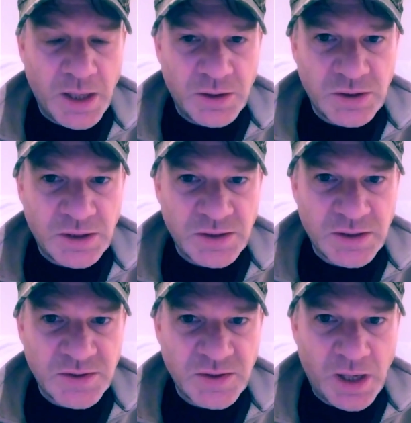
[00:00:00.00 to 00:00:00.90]
she's
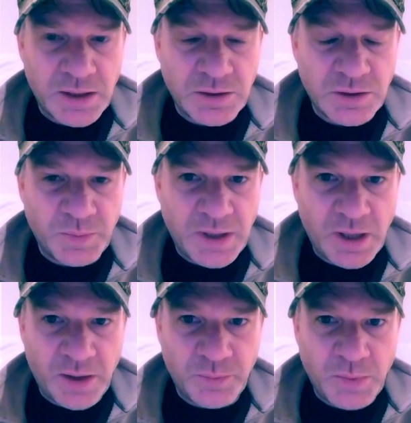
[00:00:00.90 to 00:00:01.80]
decided to
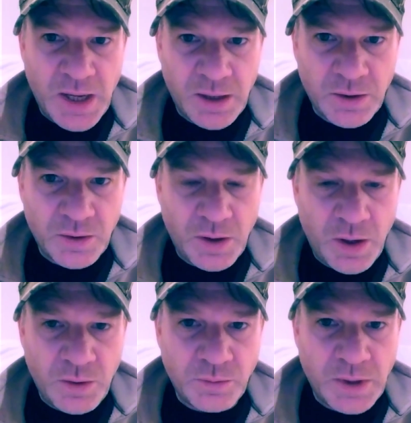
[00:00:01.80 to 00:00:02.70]
become her
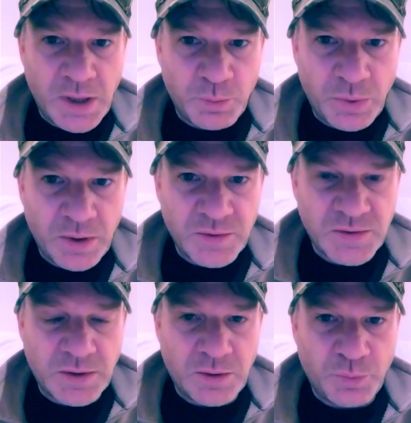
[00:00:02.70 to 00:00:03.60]
own
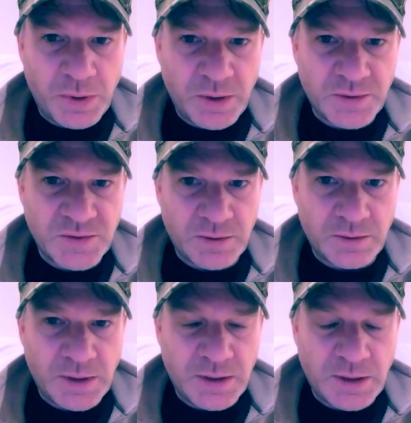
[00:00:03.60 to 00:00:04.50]
personal
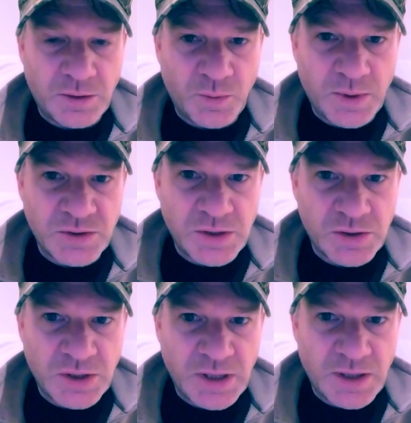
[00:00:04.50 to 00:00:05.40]
person. In other words,
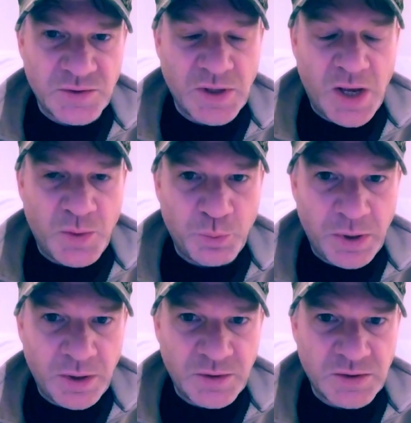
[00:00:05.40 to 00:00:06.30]
she is
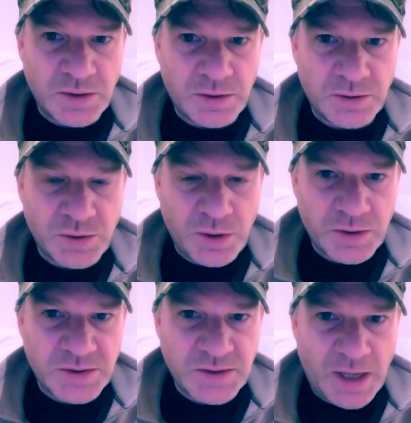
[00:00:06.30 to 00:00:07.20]
personal to
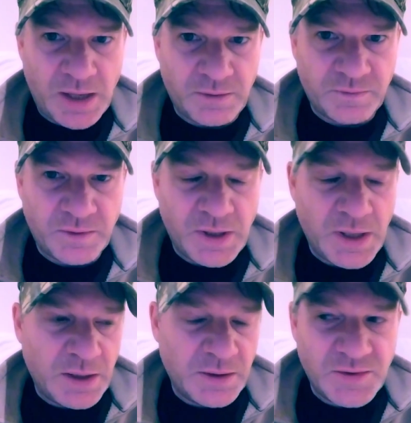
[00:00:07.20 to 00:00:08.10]
herself.
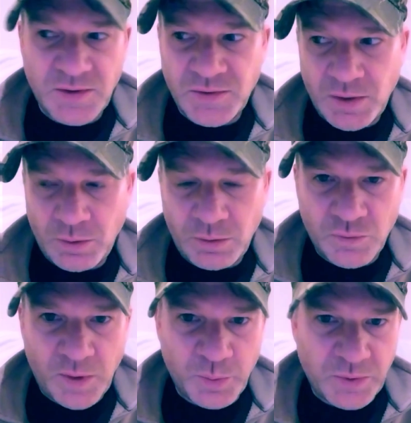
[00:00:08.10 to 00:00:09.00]
This is an old
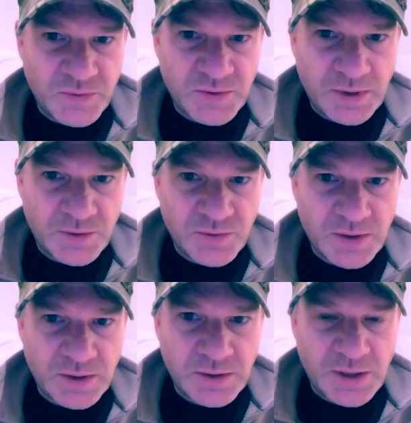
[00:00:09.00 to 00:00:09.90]

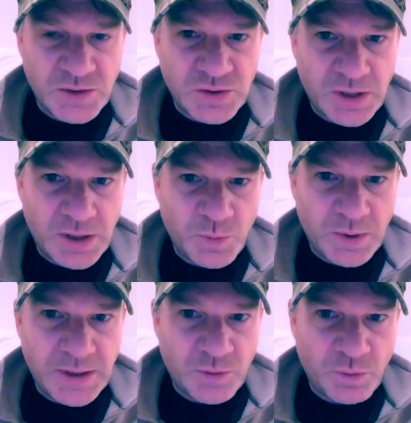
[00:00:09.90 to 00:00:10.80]
Rumplestiltskin teaching, and
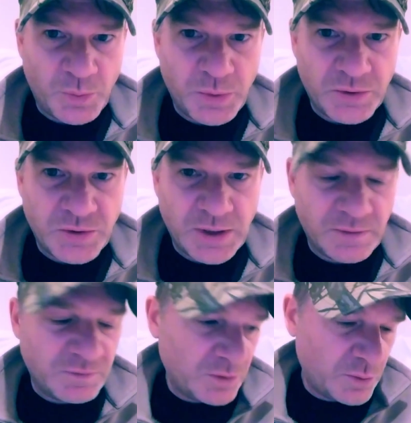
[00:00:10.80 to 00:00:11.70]
we'll get Rumple to
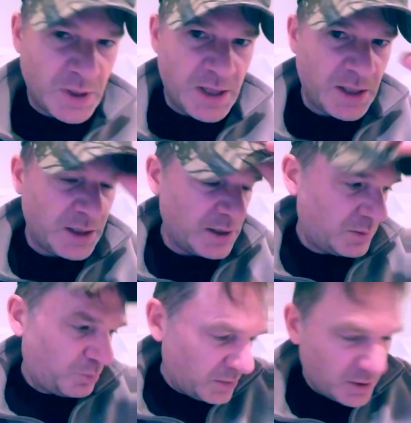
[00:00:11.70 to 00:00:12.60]
give you
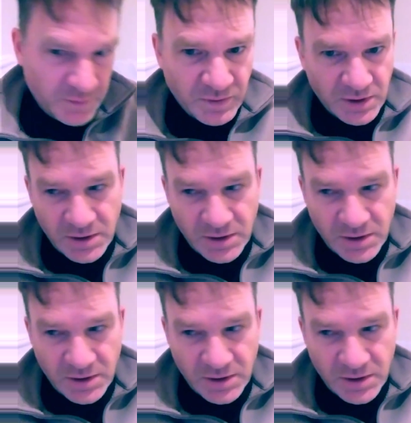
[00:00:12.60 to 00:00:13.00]
a bit of a